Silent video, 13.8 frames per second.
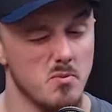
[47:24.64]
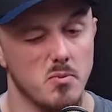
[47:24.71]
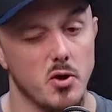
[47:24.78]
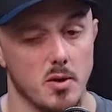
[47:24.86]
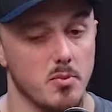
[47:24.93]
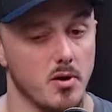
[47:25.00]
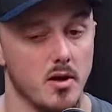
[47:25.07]

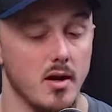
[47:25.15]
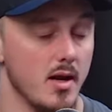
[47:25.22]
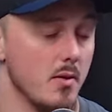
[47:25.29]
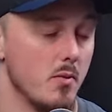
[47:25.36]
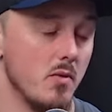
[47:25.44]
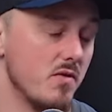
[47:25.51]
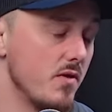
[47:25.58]
Put it
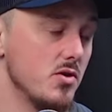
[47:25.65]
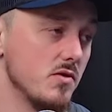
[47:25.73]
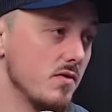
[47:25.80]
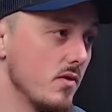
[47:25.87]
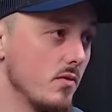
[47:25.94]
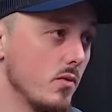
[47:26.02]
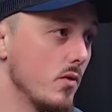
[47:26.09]
bluntly, we feed you
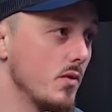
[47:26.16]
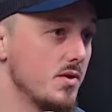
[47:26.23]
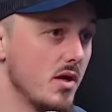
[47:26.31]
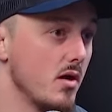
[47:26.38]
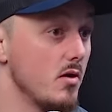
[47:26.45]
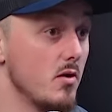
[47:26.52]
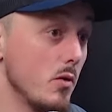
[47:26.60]
full of
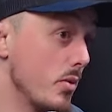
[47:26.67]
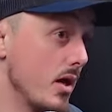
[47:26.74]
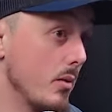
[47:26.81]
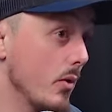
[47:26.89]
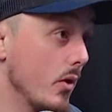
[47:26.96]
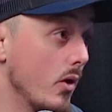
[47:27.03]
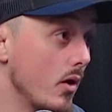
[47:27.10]
water, you pee
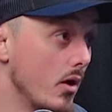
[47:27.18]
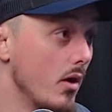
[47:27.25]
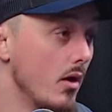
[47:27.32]
more.